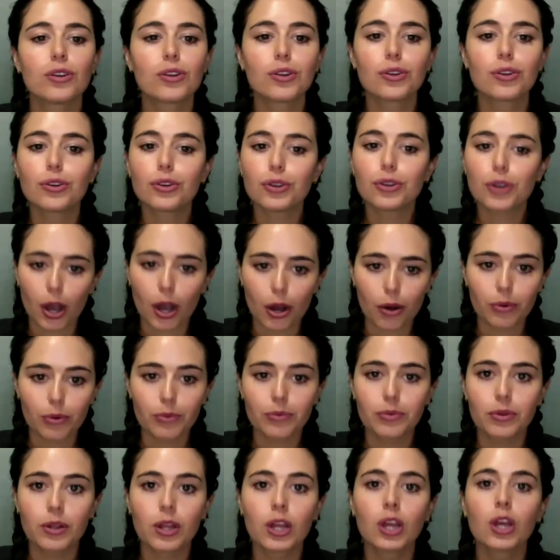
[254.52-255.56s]
No.
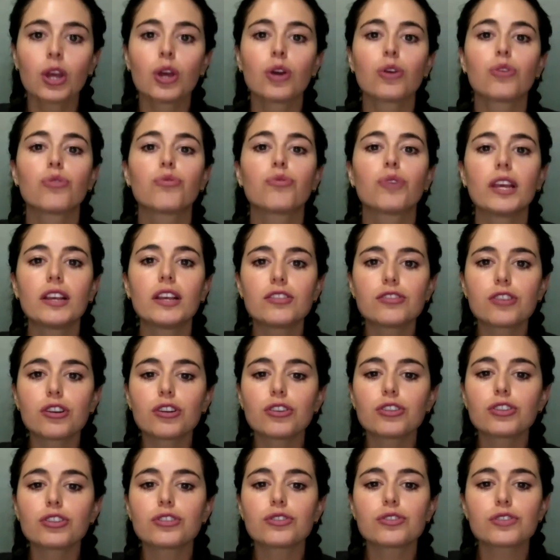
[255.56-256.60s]

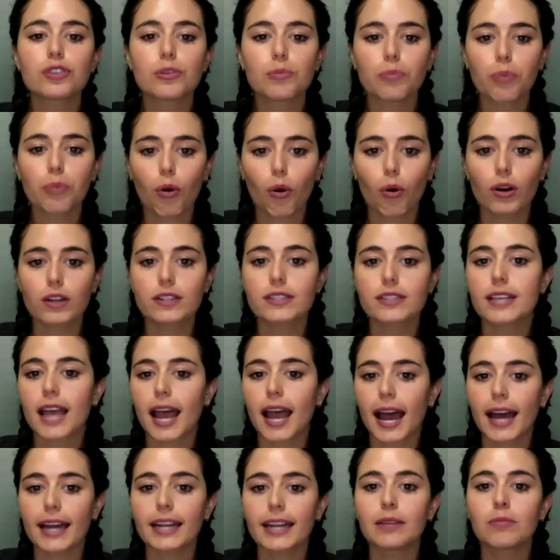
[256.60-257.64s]
Research supports
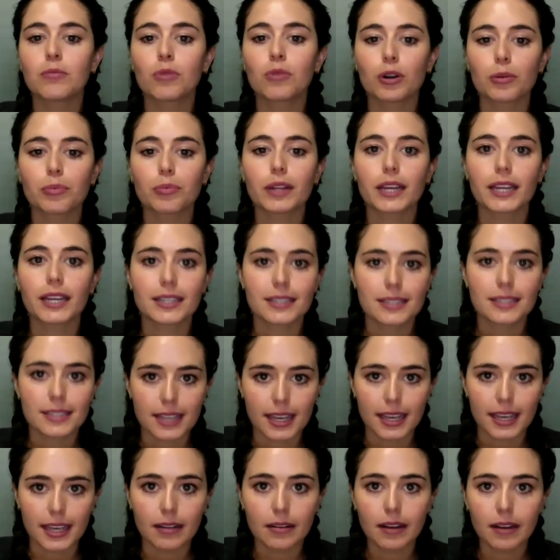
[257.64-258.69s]
adding more plants
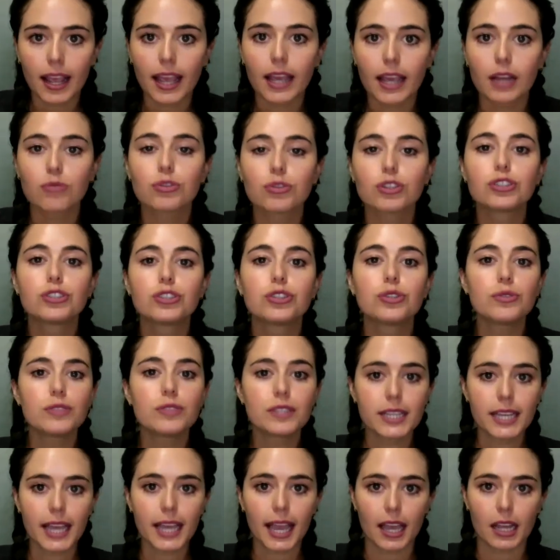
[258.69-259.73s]
in and
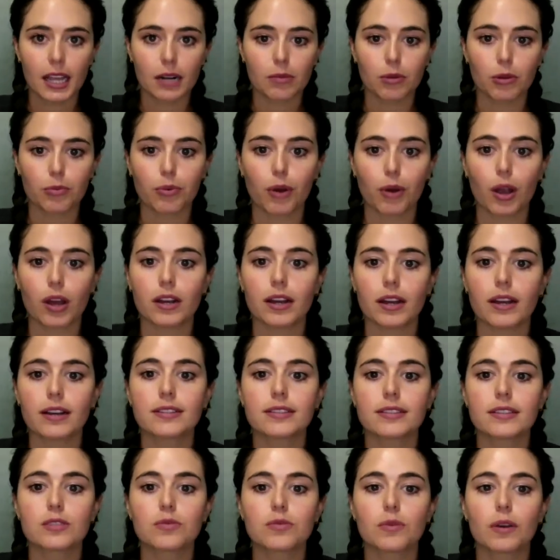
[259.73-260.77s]
reducing animal
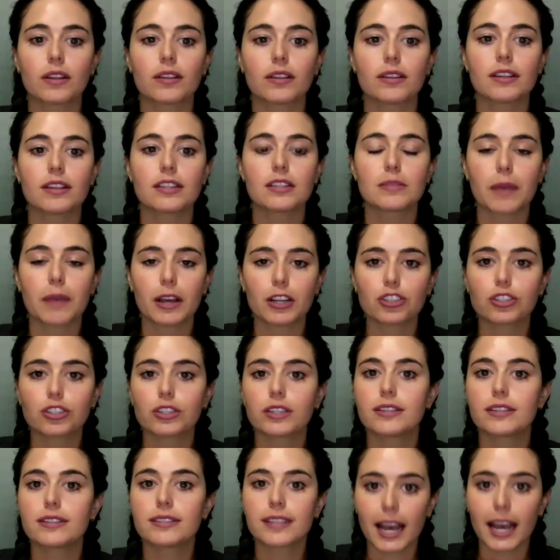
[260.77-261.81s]
products, as well,
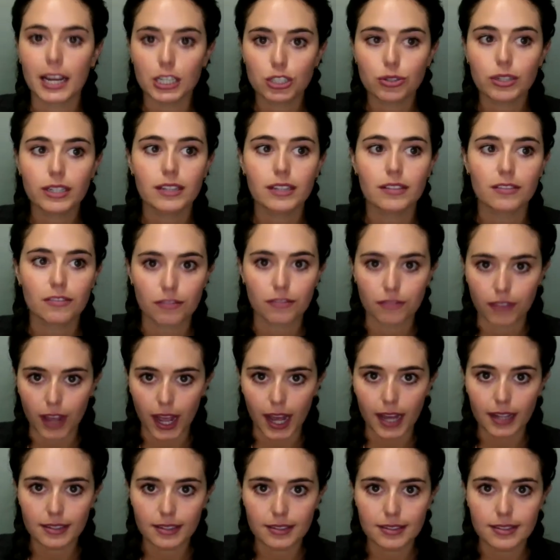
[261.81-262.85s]
especially saturated
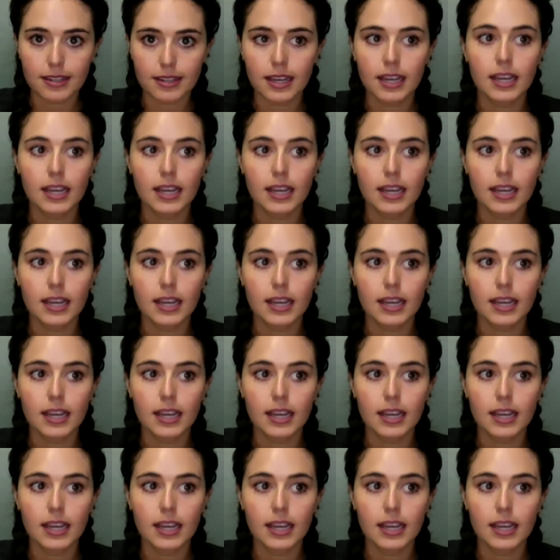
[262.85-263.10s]
fats,